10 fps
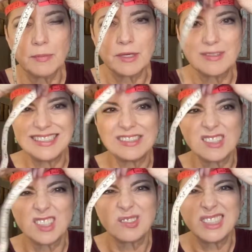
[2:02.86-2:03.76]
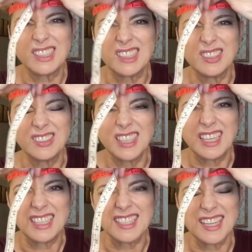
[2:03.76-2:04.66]
but don't squeeze it too
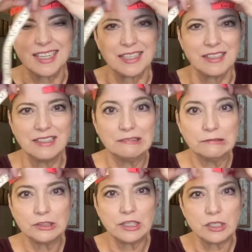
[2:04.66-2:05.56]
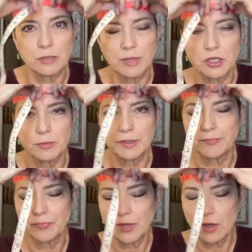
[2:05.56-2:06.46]
tight because that can change the measurement.
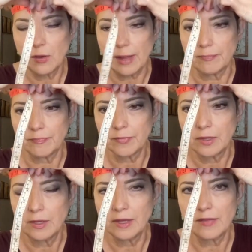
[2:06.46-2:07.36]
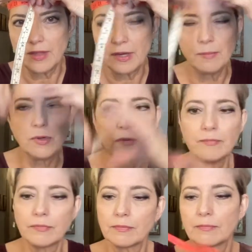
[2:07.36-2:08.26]
Okay, got that number?
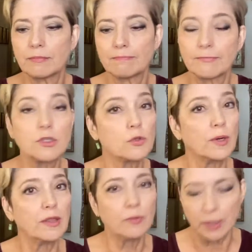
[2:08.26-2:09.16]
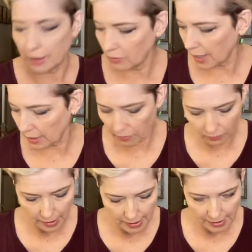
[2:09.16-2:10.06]
23, great,
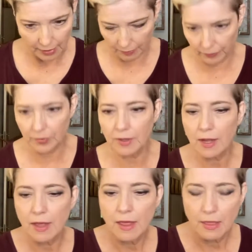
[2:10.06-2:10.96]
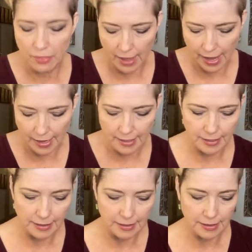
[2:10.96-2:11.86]
write it down. That
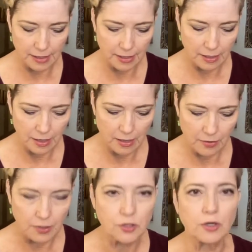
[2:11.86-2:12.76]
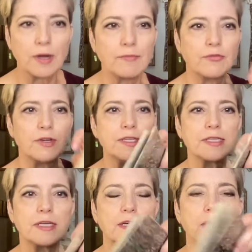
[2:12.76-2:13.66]
is the circumference
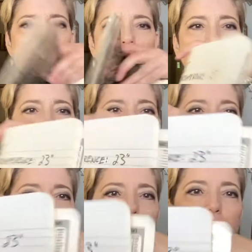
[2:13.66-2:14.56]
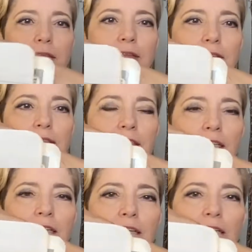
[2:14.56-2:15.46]
of your head.
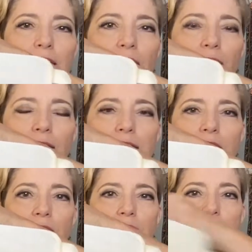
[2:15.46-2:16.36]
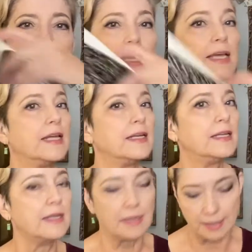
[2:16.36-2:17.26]
Now, let's look at this handy
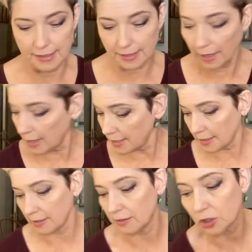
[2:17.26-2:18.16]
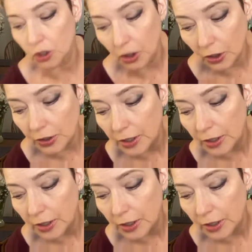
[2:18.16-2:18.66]
dandy sizing chart